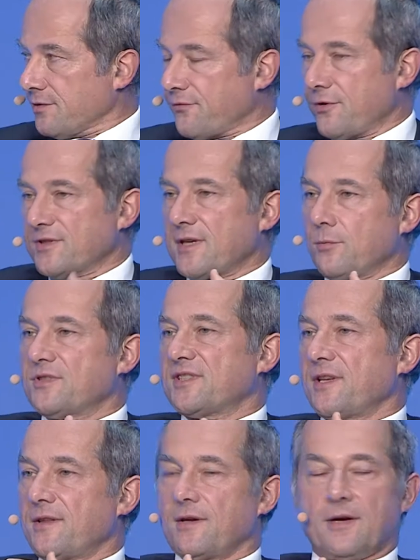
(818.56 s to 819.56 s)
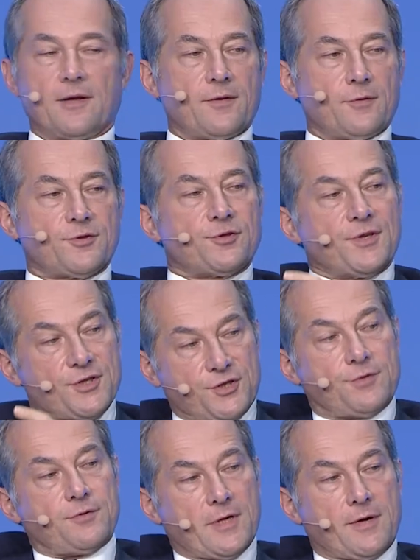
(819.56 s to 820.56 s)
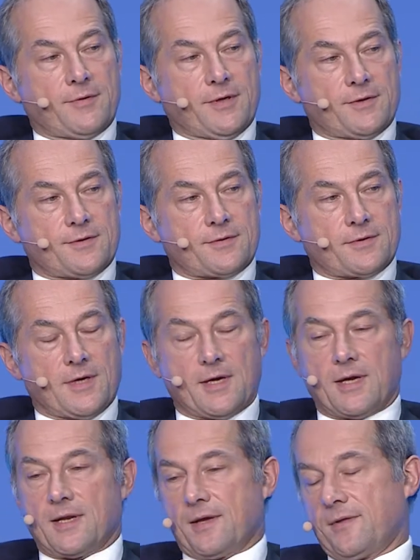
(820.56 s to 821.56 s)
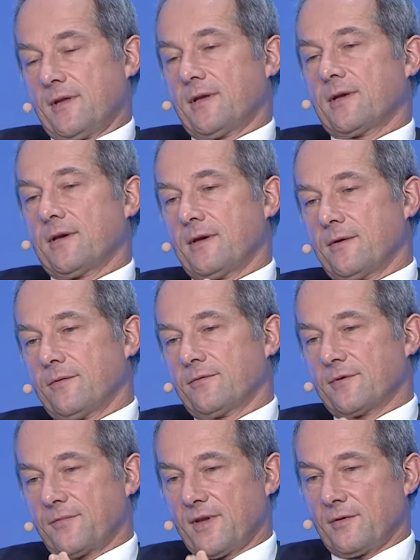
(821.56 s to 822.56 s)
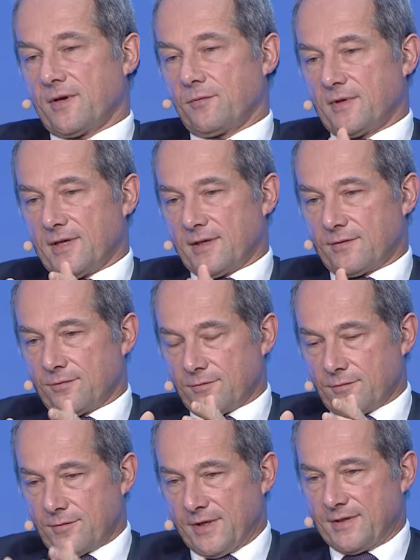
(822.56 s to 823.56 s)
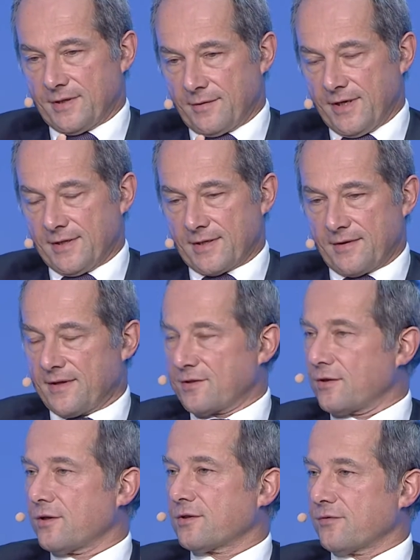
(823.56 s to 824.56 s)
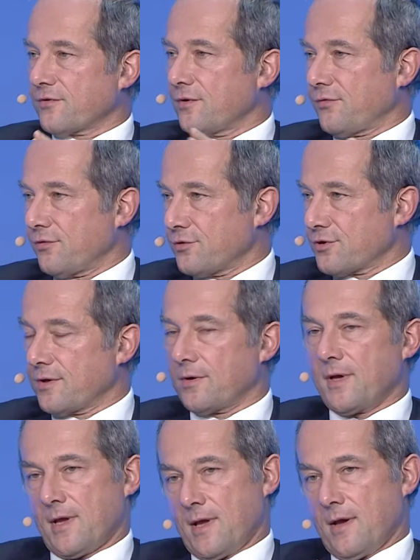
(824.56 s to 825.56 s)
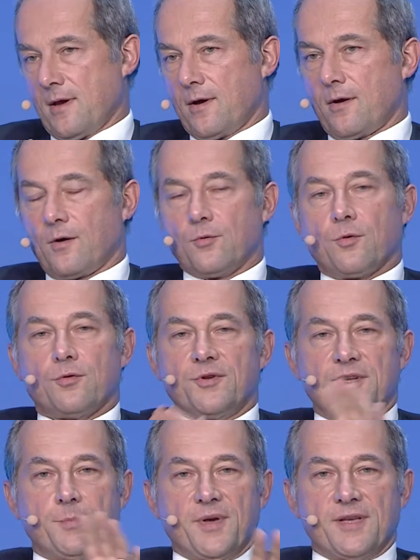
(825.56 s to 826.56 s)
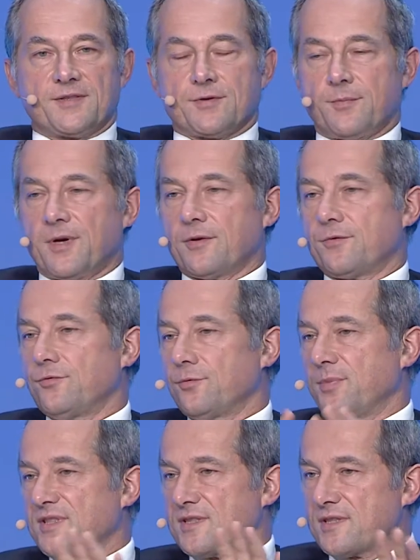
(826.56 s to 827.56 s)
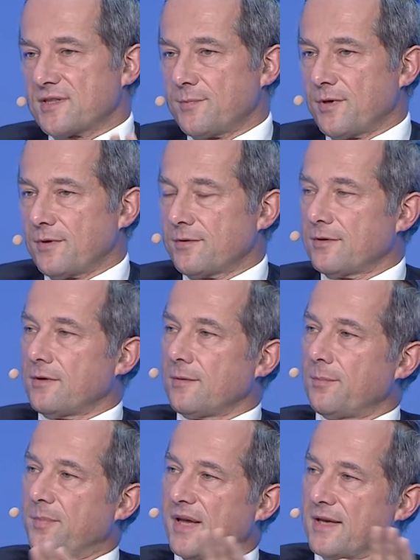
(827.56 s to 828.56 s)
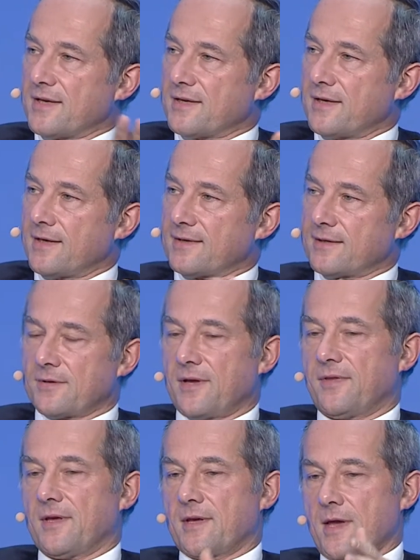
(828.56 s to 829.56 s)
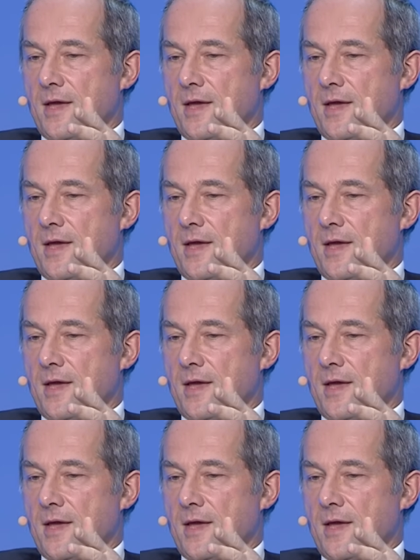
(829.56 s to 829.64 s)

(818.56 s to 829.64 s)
First, I would say they are the traditional areas. And I think something I would like to reiterate, and there is a lot of confusion on all the debates about new business model, banking, etc. I think